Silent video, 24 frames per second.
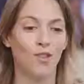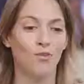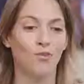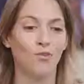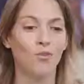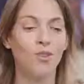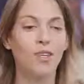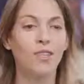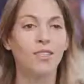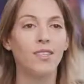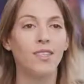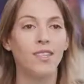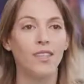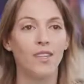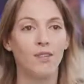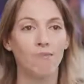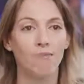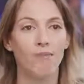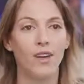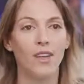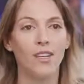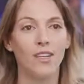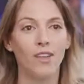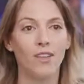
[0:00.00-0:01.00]
the reason
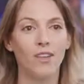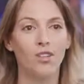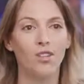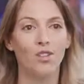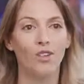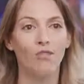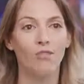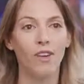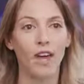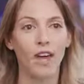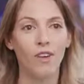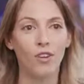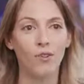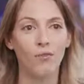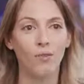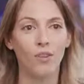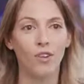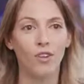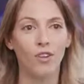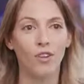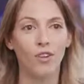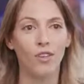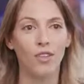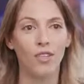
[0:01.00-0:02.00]
that money is so
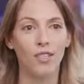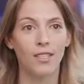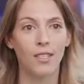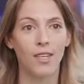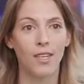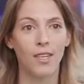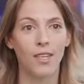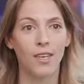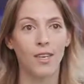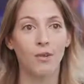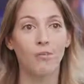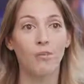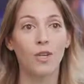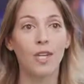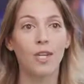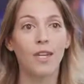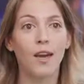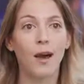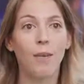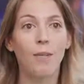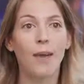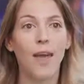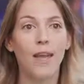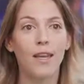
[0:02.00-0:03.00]
valuable is that it can
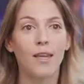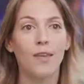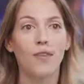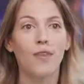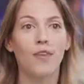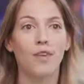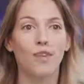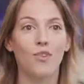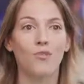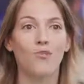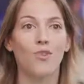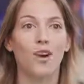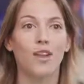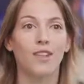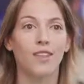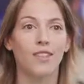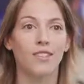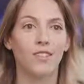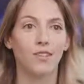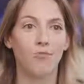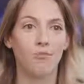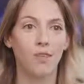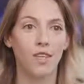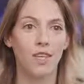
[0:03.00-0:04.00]
become anything you want
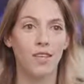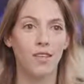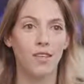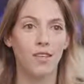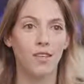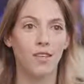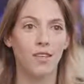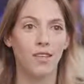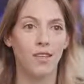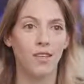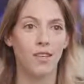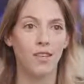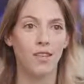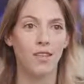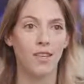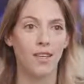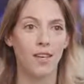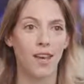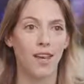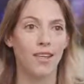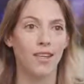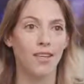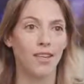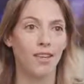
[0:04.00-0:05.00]
it to be
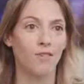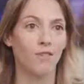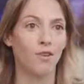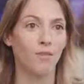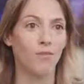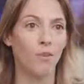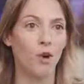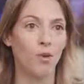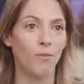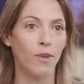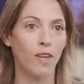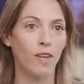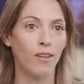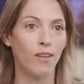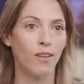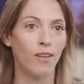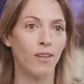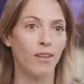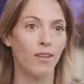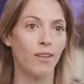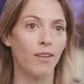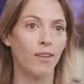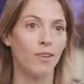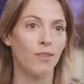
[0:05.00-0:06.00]
in any given moment.
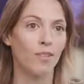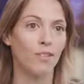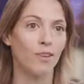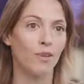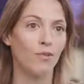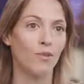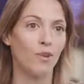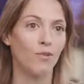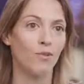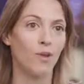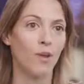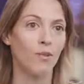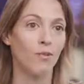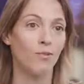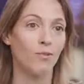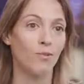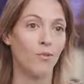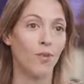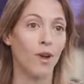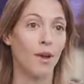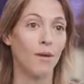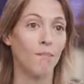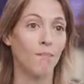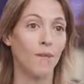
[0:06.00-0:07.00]
Someone
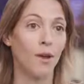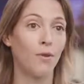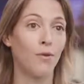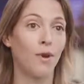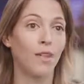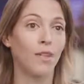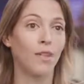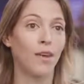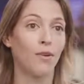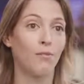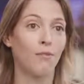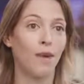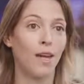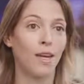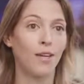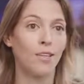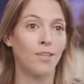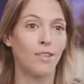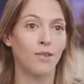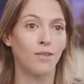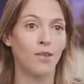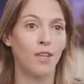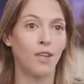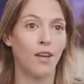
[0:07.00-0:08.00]
might want their
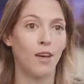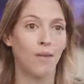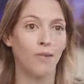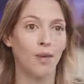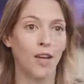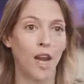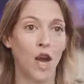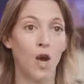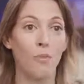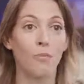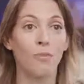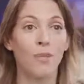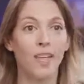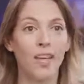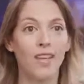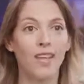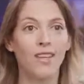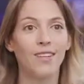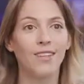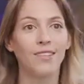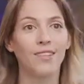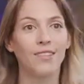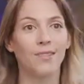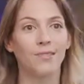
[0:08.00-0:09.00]
money to become an
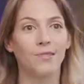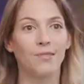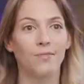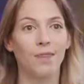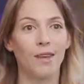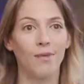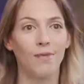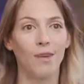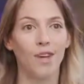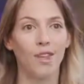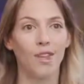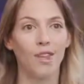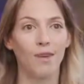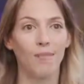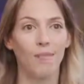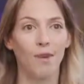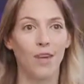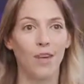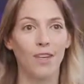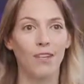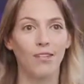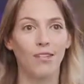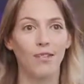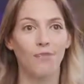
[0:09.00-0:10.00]
airplane, and someone might want their
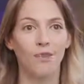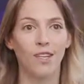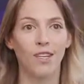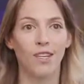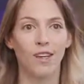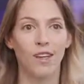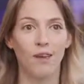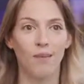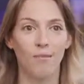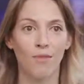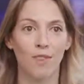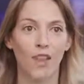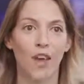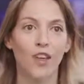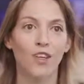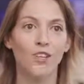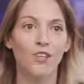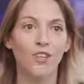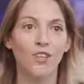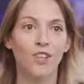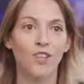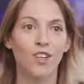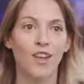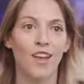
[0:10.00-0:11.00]
money to become
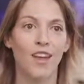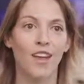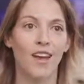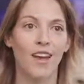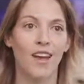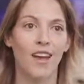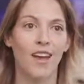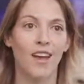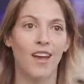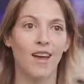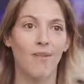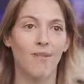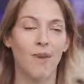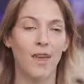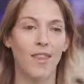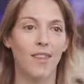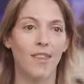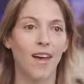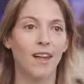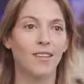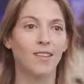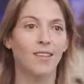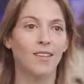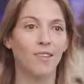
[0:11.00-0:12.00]
lunch, and
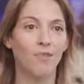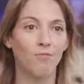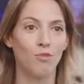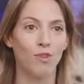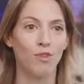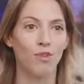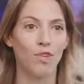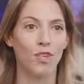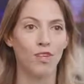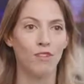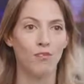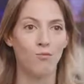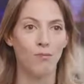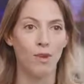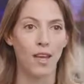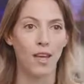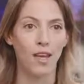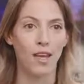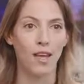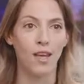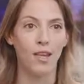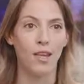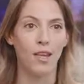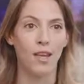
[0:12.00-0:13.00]
that's the beauty of
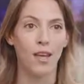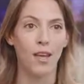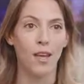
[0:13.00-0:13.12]
money.